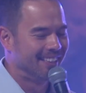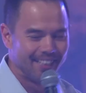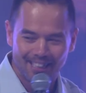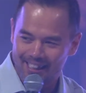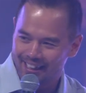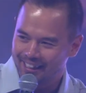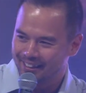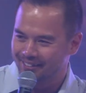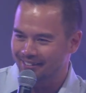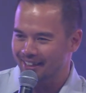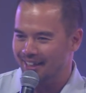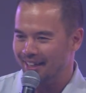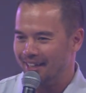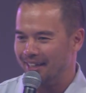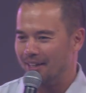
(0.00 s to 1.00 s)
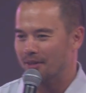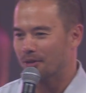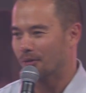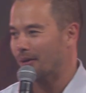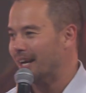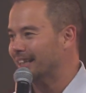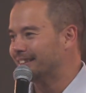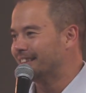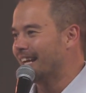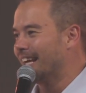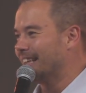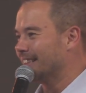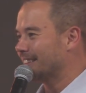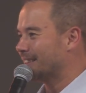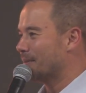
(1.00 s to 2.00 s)
It is a great
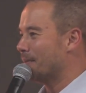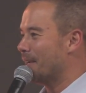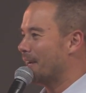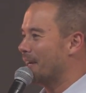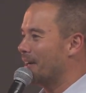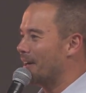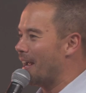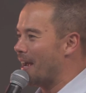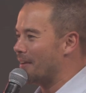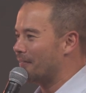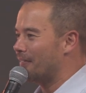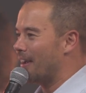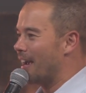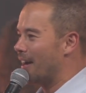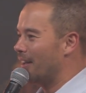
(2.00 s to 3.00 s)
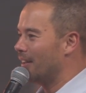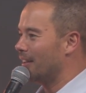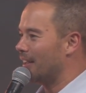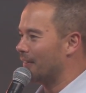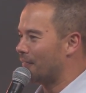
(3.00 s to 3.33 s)
day to be here at Vail.